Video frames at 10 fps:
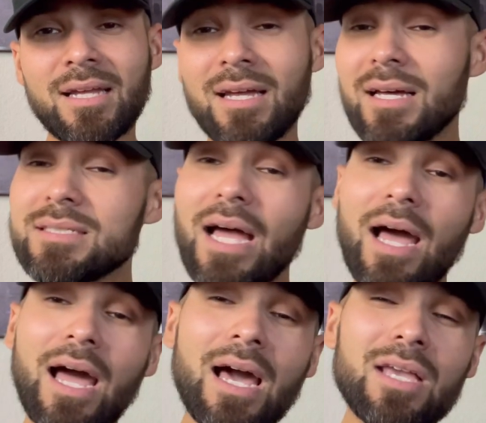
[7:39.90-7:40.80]
Because
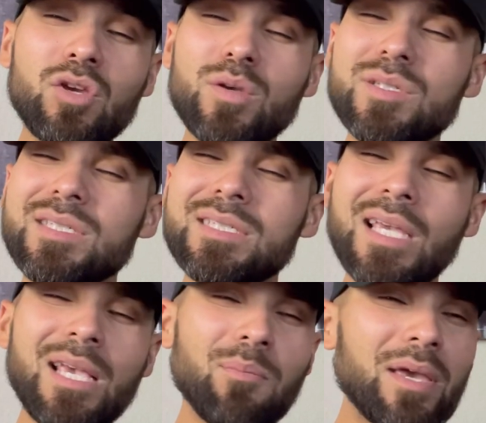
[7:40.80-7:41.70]
you could
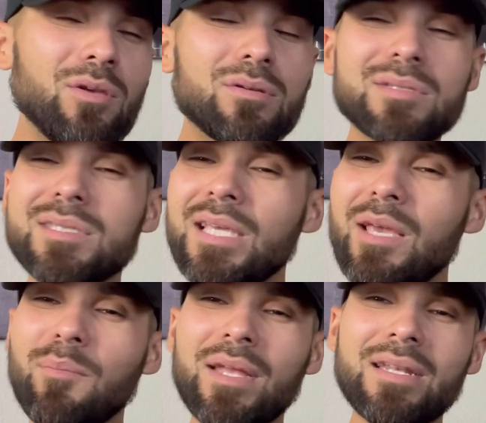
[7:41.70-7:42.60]
see, man. You could see
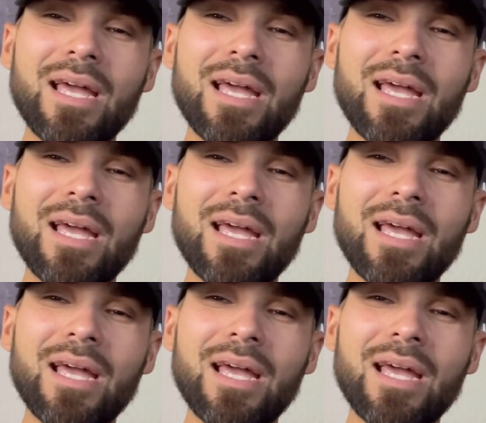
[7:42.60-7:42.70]
it, man.